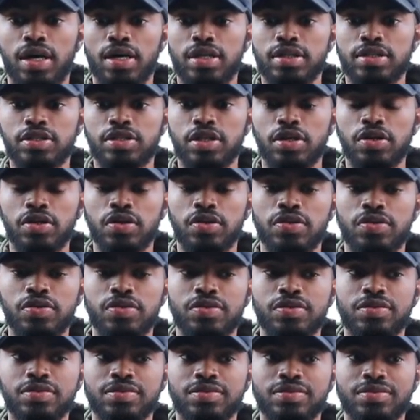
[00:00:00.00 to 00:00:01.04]

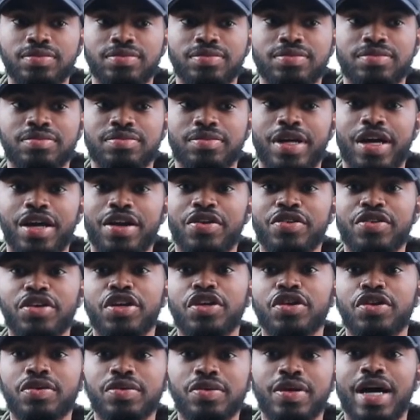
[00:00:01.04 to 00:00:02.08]
So I don't
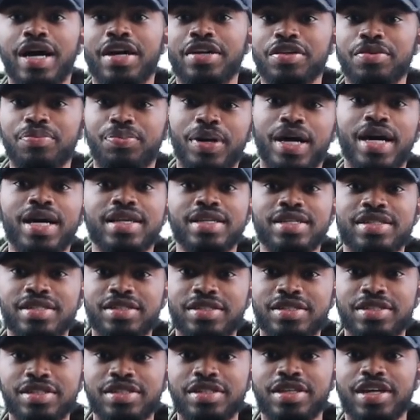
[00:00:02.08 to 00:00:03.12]
know how your pockets
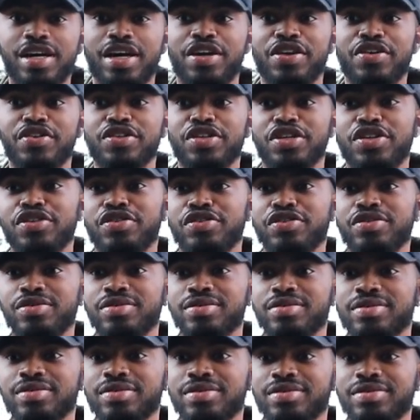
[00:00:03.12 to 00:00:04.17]
look. I don't know
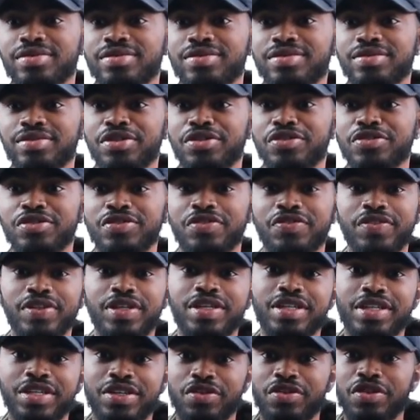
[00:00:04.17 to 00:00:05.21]
who's
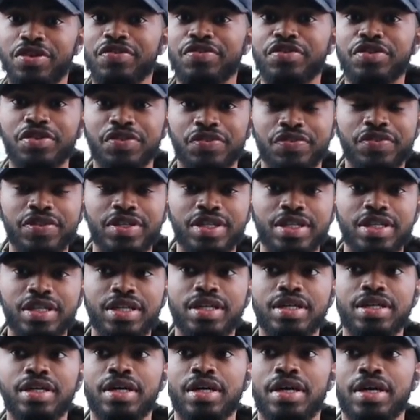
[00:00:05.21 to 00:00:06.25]
funding or if you're
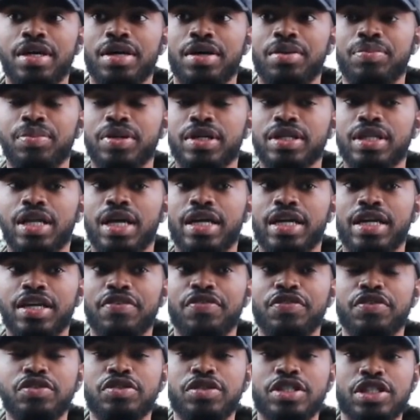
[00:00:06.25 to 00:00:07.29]
funding, but like
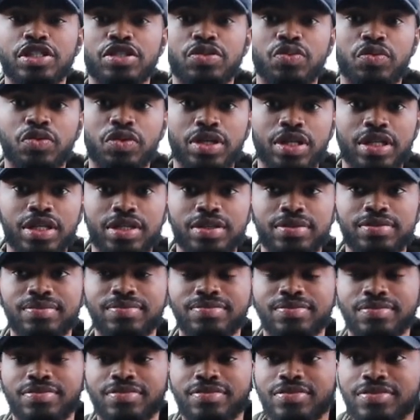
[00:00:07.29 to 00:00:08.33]
if you just wanted
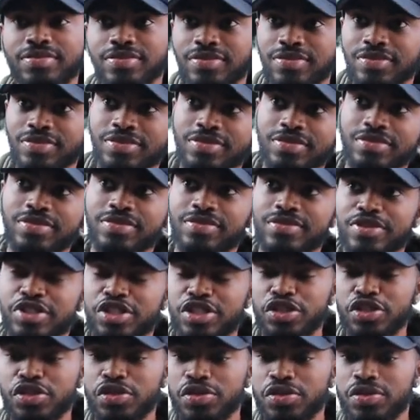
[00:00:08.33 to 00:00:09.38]

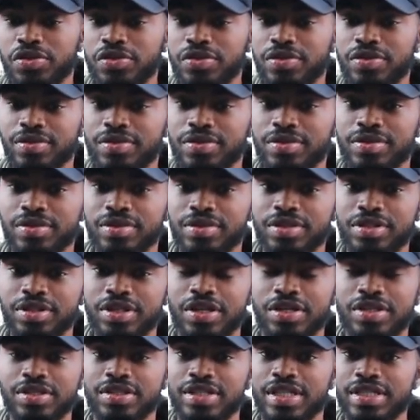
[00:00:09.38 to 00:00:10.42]
to,
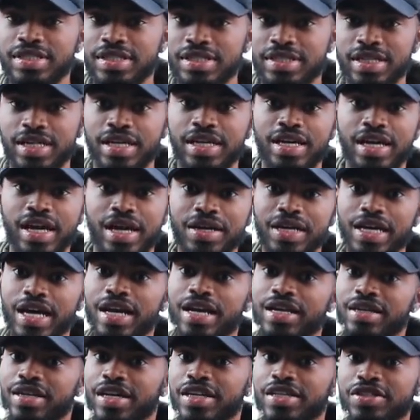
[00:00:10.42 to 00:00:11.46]
just to say, I got
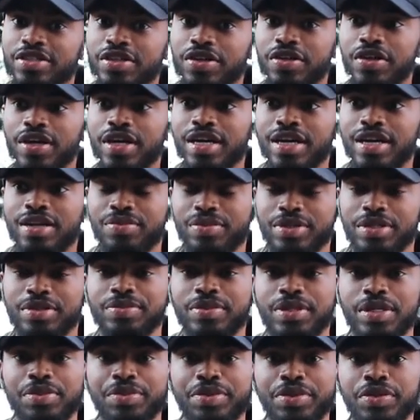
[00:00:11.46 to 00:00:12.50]
a nice car, I got a
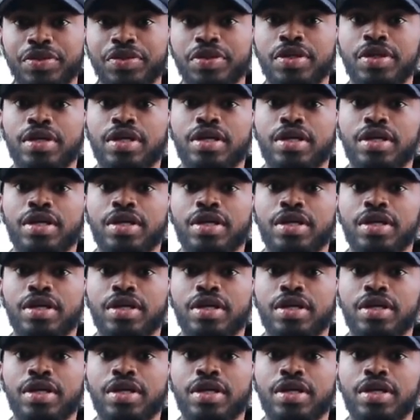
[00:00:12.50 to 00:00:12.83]
BMW,